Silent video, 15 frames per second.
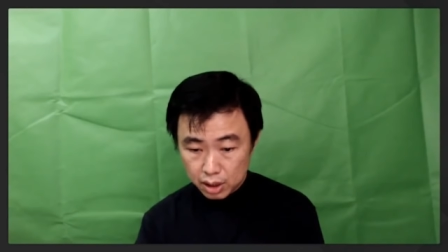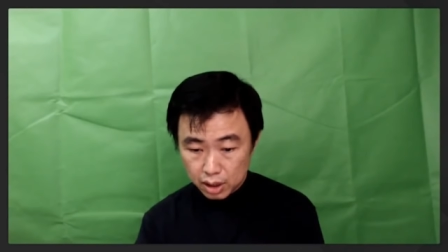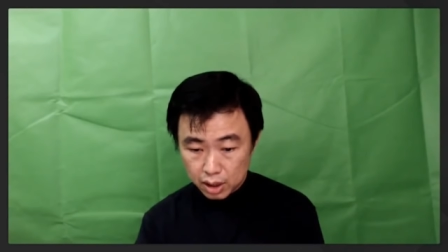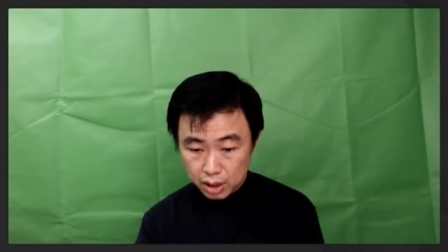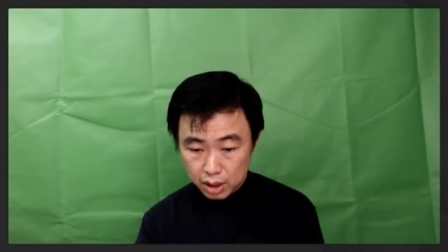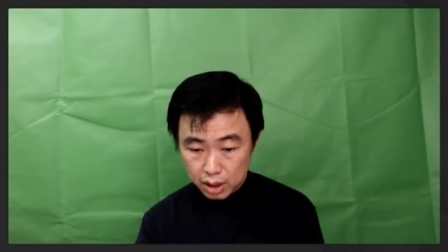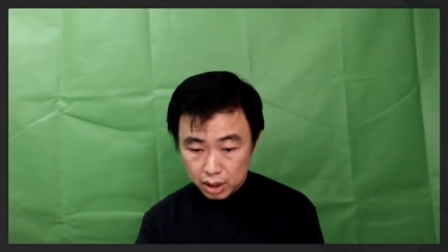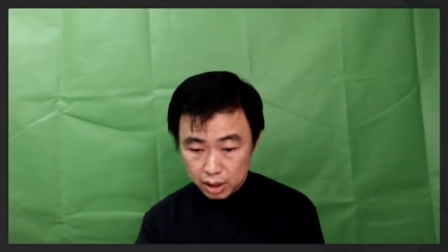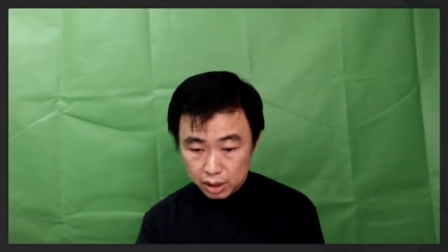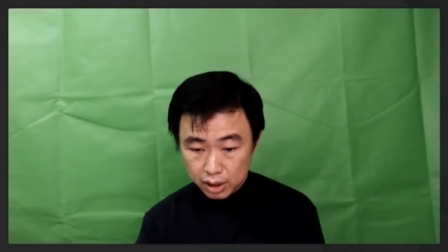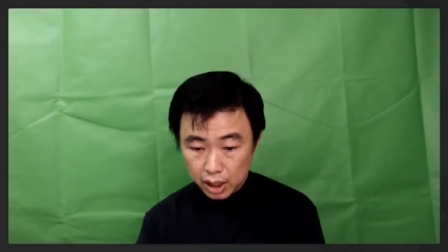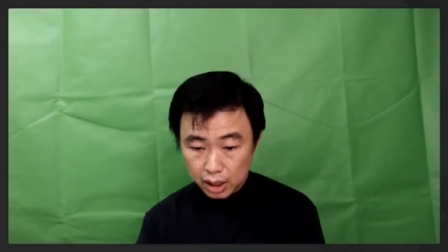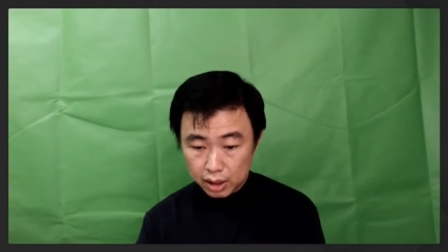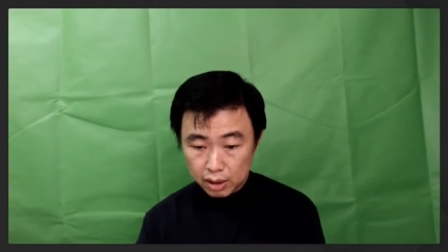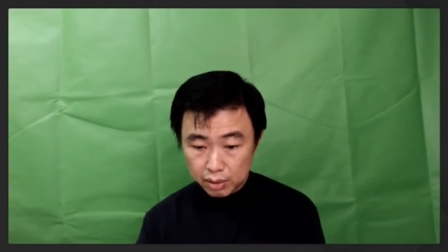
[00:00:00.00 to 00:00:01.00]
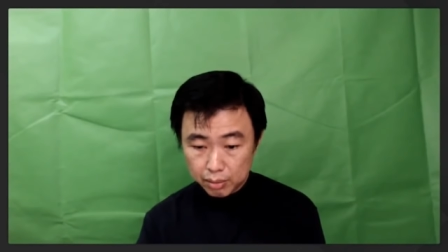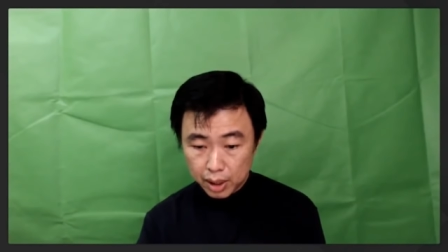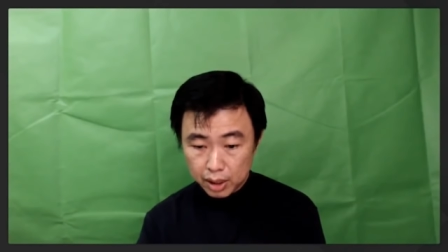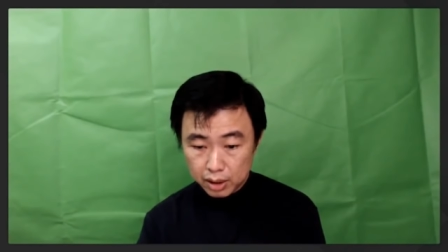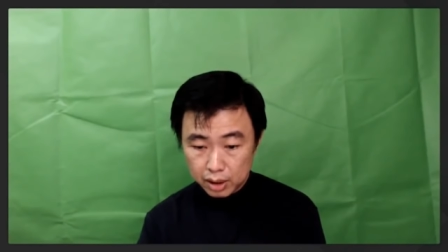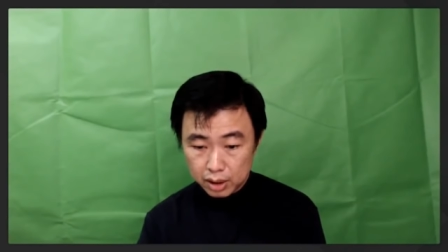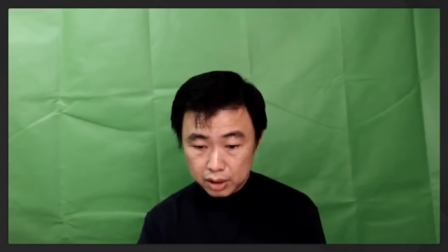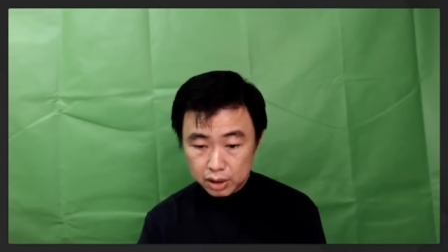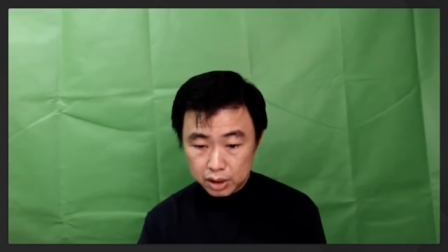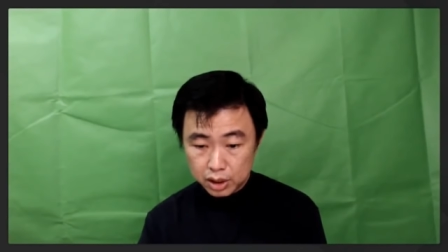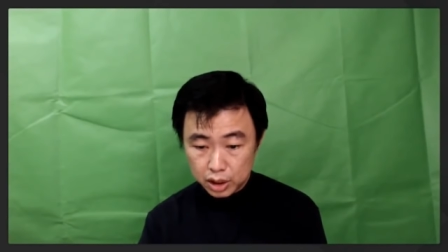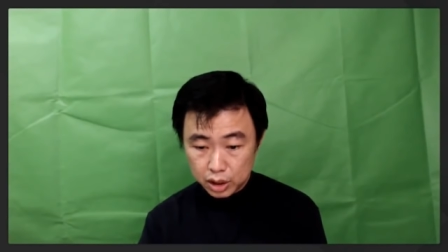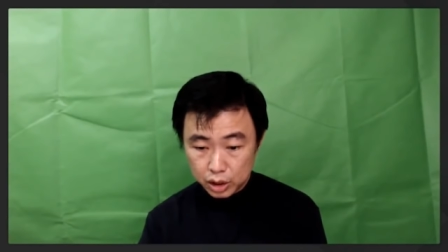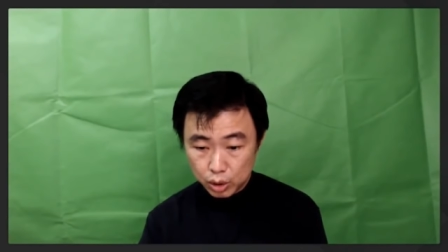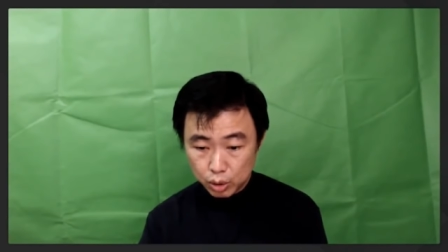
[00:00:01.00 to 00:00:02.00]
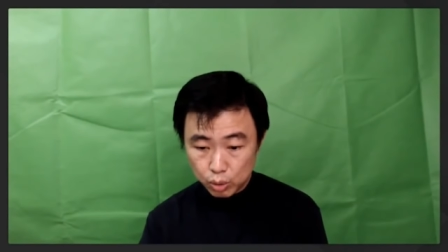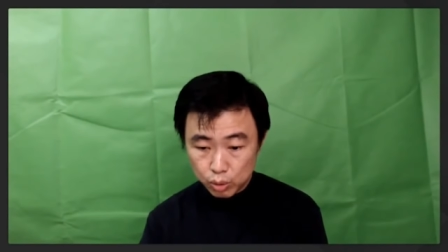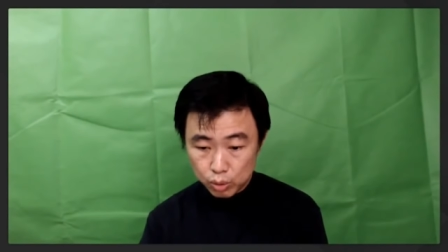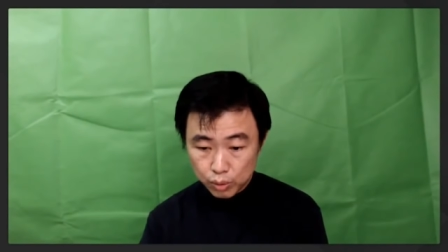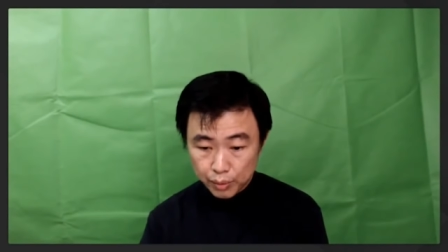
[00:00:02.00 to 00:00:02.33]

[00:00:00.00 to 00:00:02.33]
uh, thing. Man is GU.